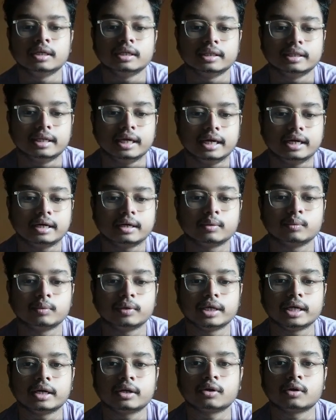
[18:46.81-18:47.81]
that
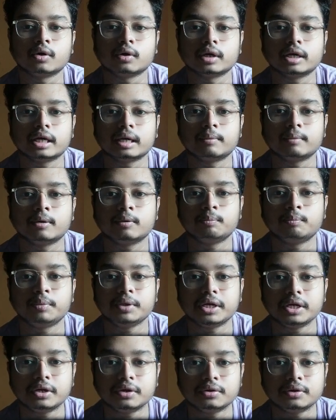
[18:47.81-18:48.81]
we are talking about
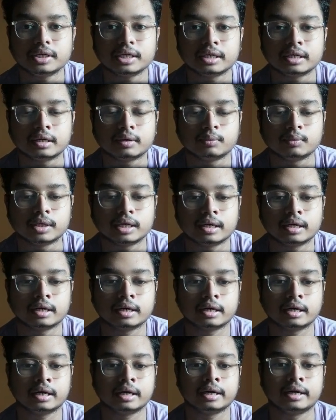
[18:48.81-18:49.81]
periodic, we
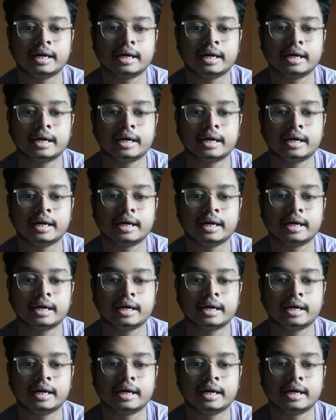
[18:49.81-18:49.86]
are